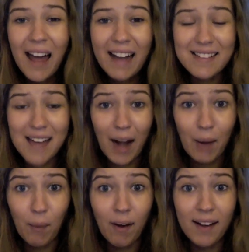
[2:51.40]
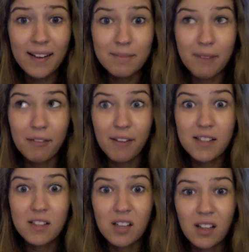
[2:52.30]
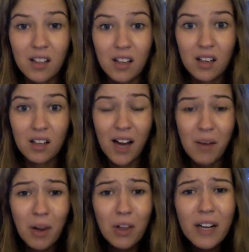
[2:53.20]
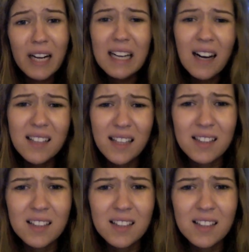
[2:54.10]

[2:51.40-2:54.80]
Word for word: because I don't want my face to look, I don't want to look like a Cullen.